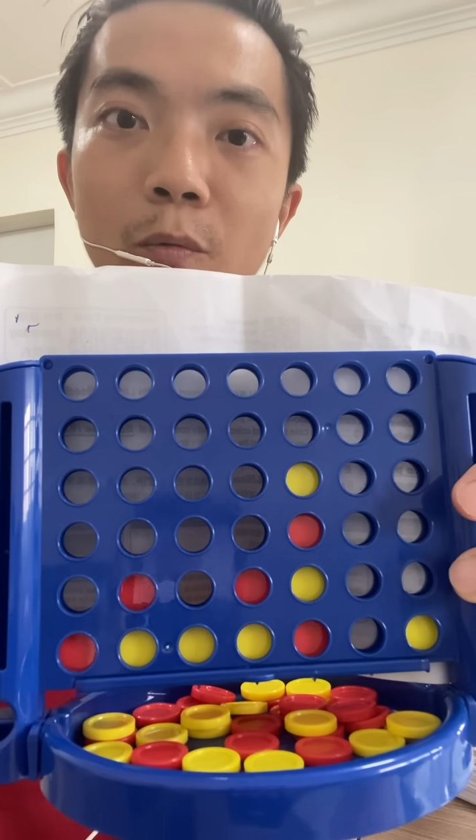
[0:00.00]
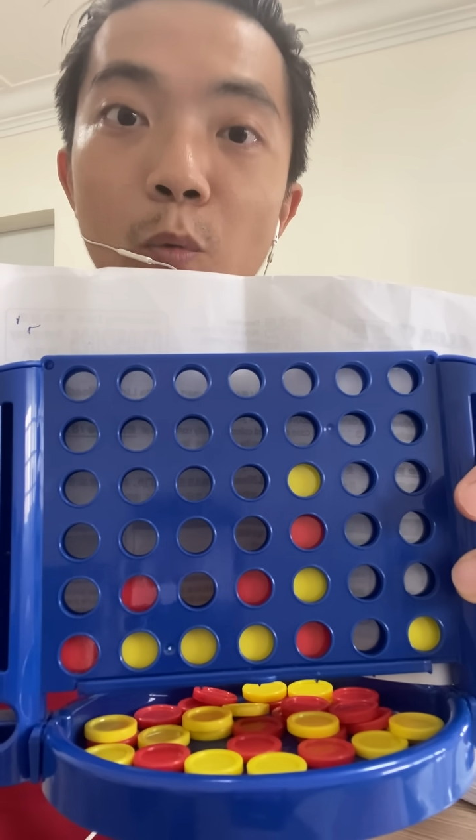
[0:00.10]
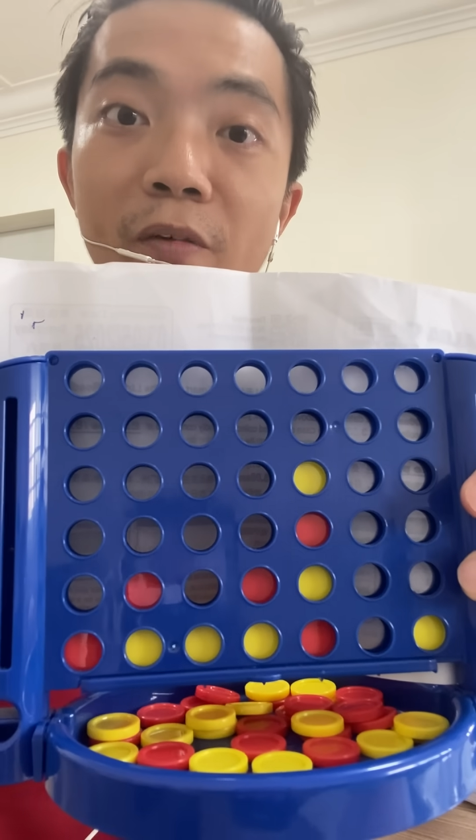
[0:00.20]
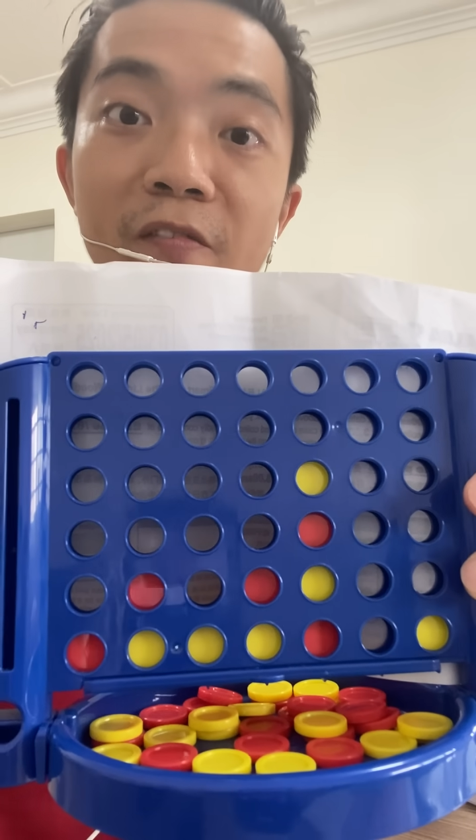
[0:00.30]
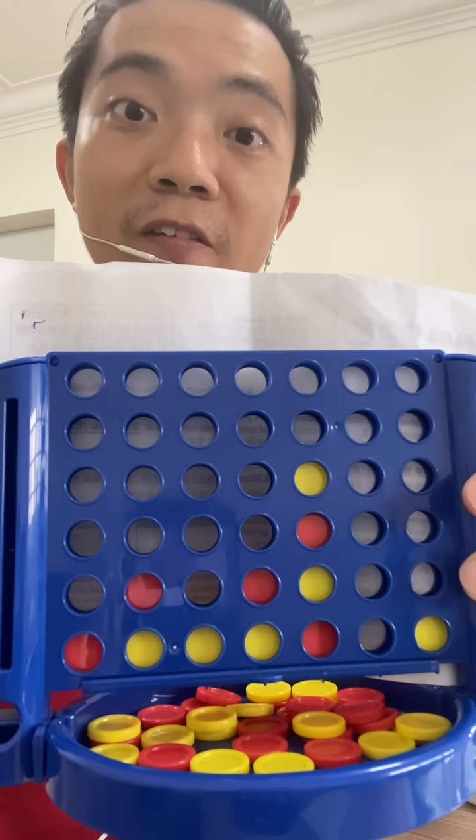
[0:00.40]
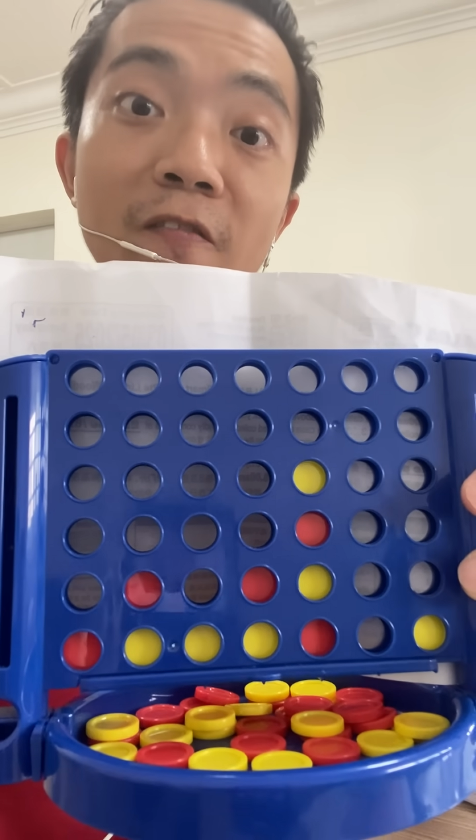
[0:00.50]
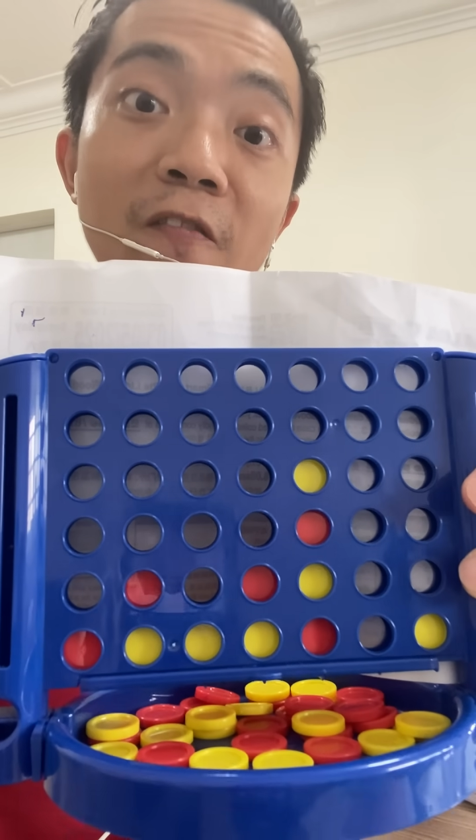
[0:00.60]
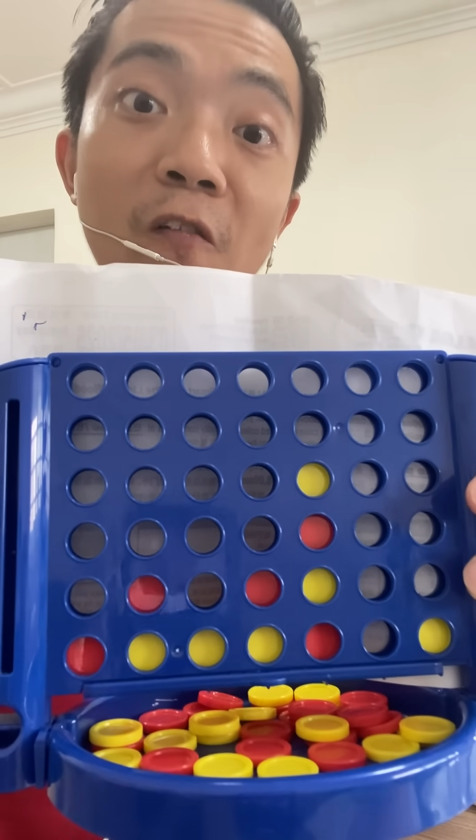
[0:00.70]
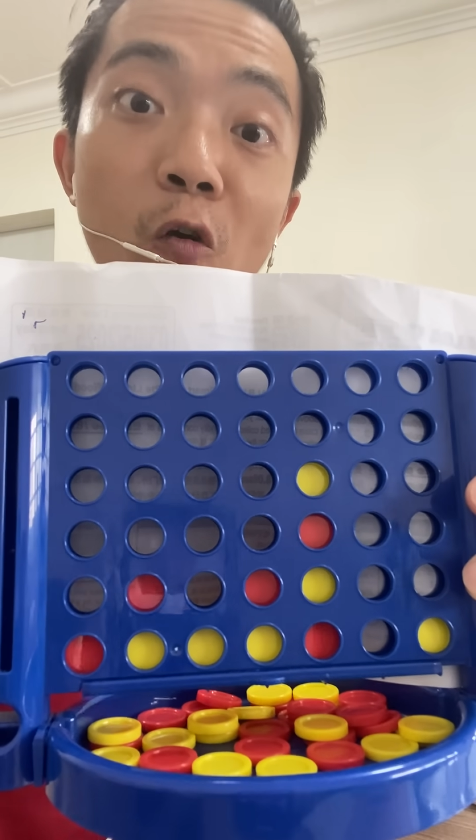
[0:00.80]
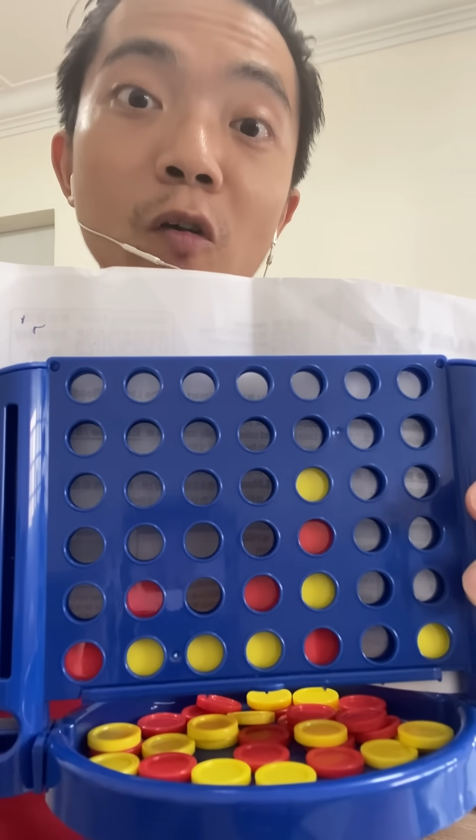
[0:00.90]
within
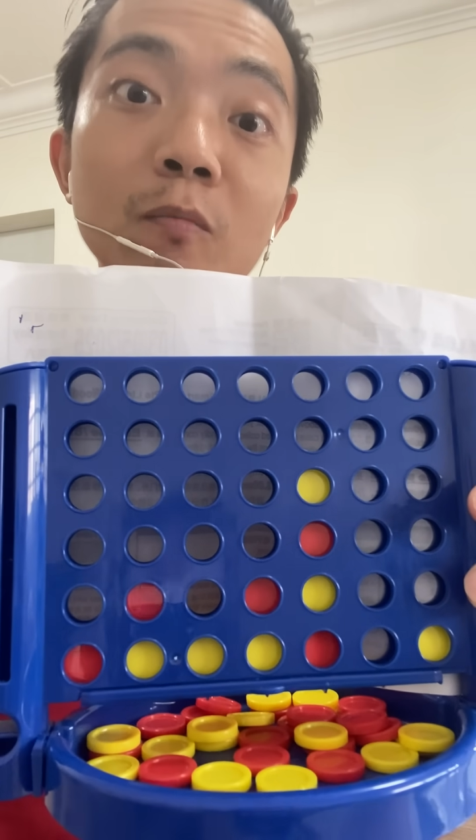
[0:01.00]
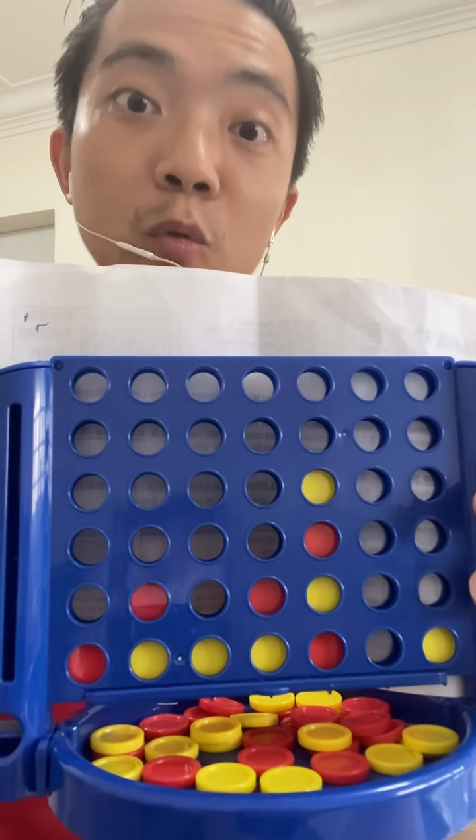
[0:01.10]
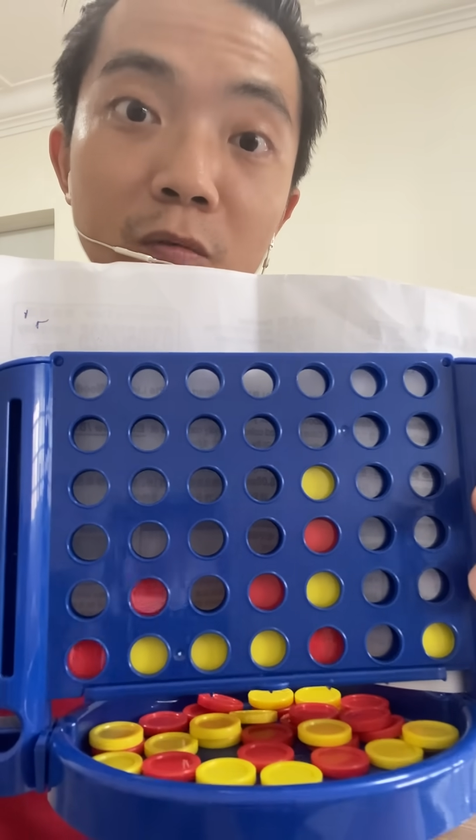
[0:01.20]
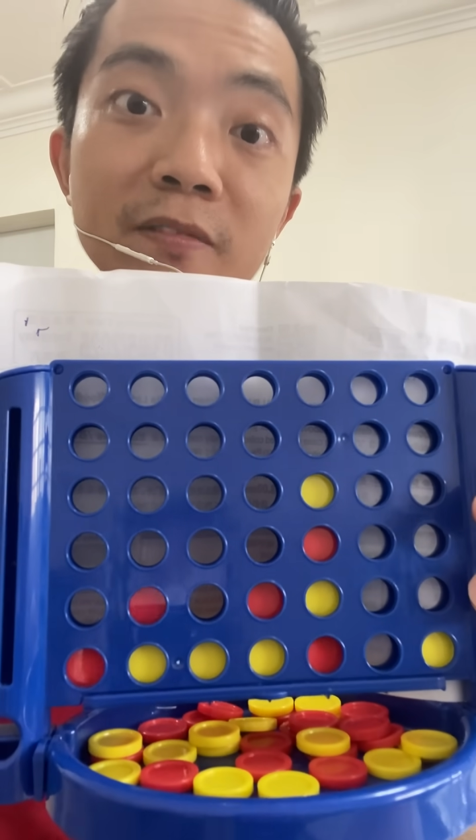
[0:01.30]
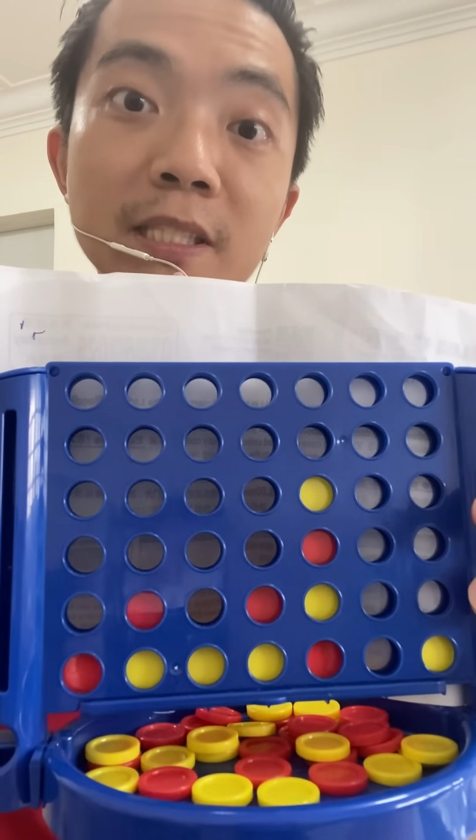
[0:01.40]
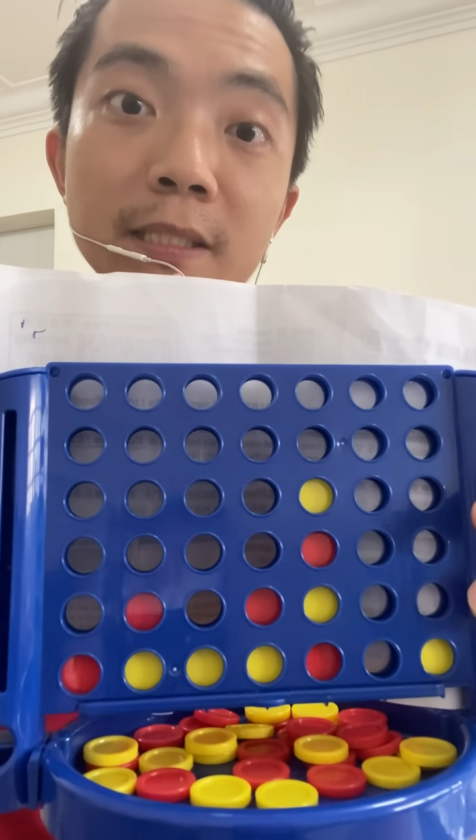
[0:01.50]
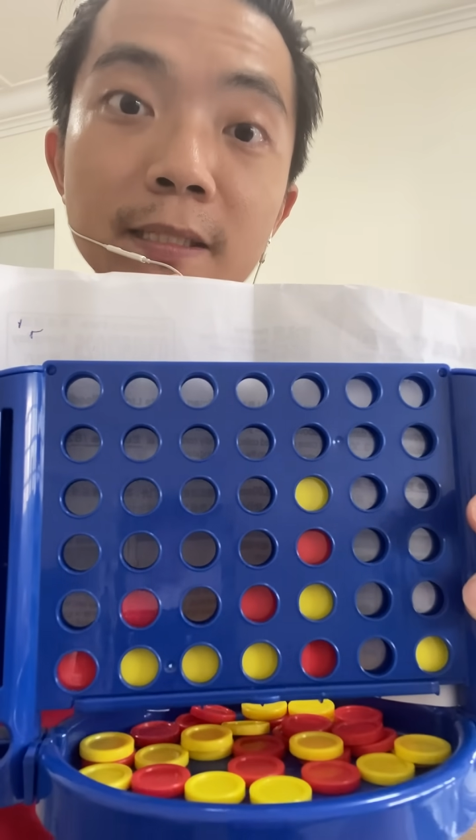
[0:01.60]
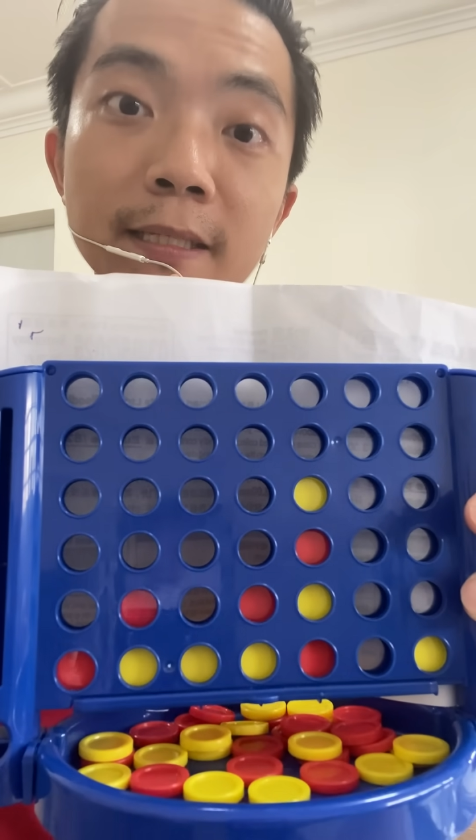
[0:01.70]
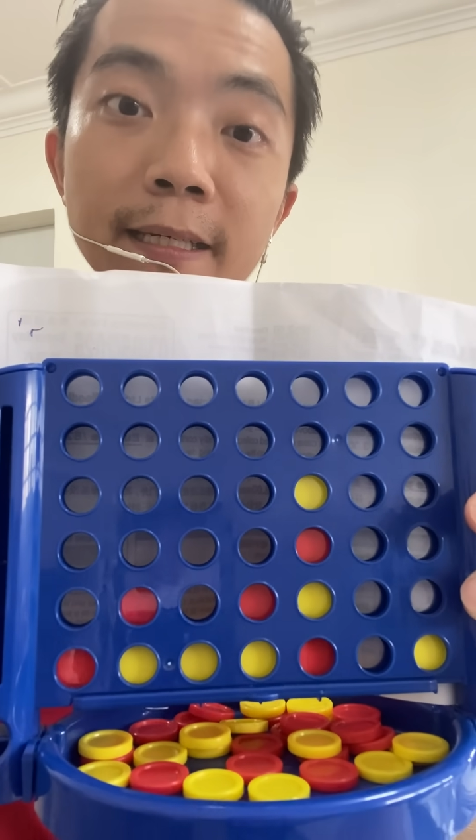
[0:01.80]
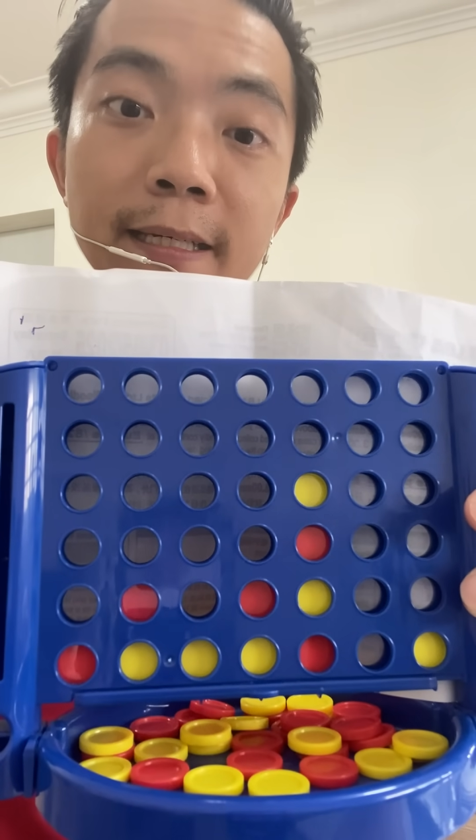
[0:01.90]
4 moves.